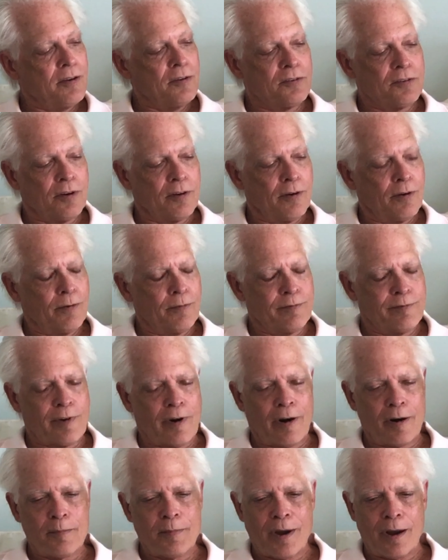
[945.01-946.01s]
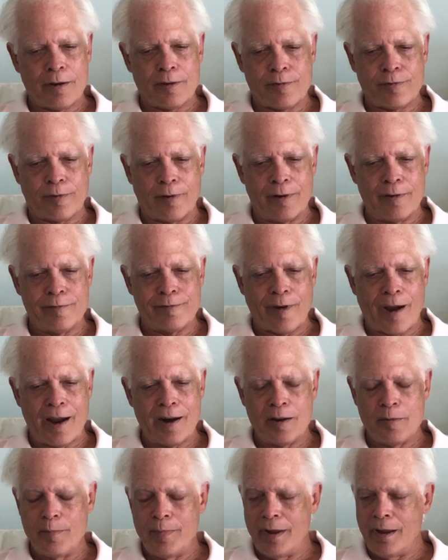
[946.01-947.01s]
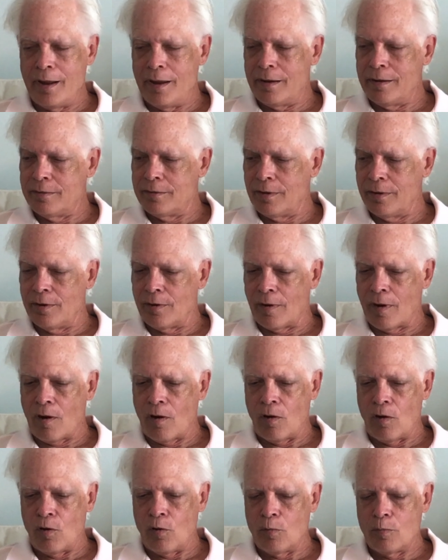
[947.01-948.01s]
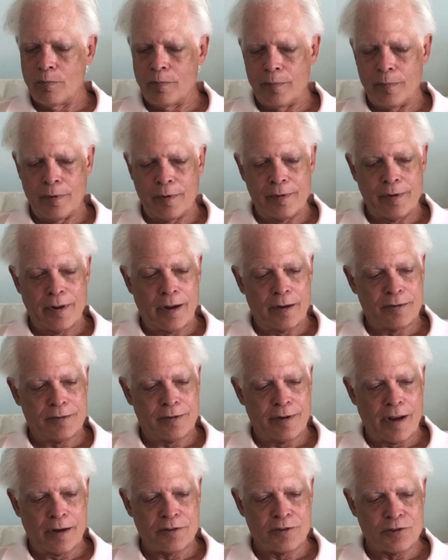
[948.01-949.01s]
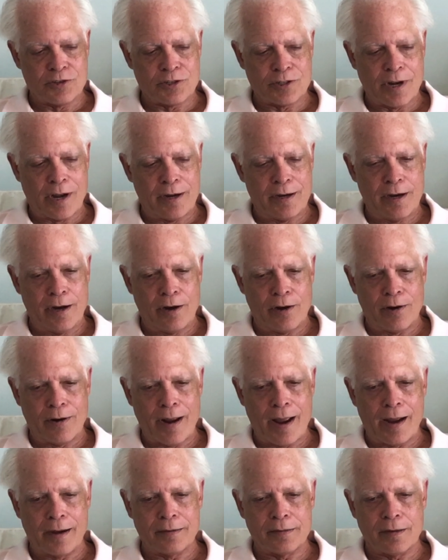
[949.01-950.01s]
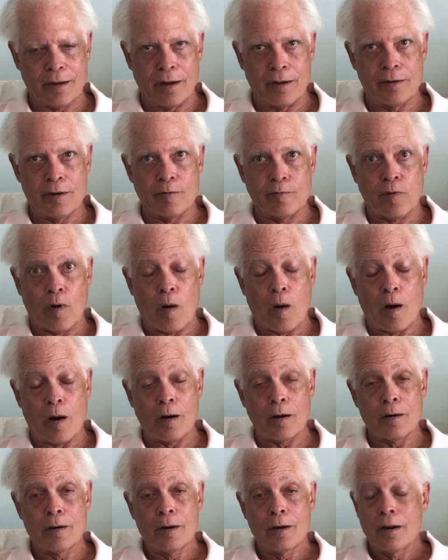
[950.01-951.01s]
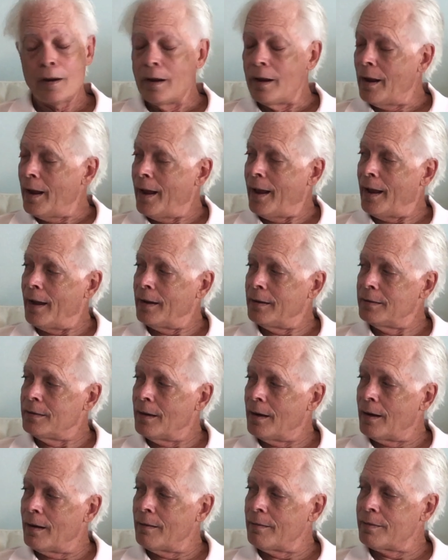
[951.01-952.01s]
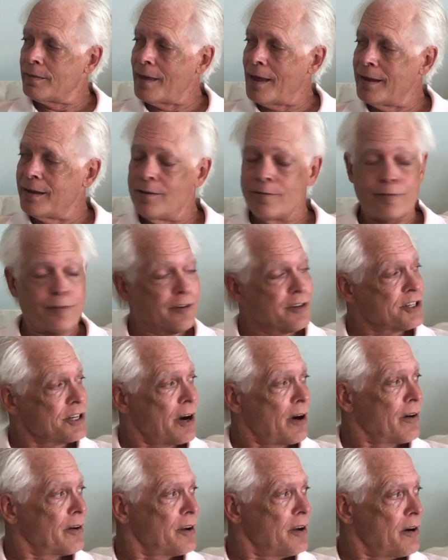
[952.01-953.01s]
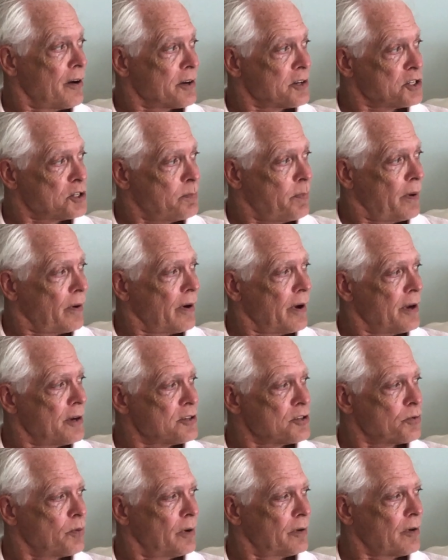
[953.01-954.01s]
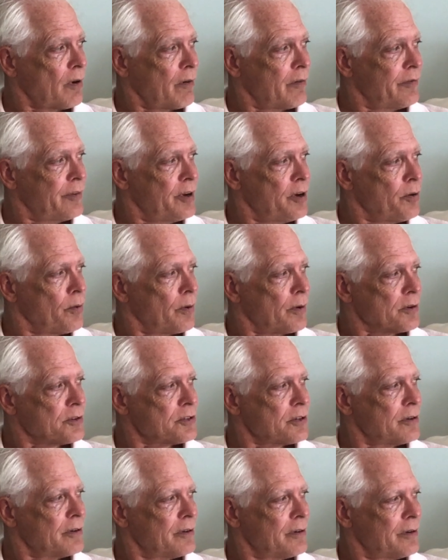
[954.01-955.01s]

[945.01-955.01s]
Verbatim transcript: you two very much for inviting me into your home that that you're staying here at uh, Navarre, and uh, thank you for sharing your experience with our viewers.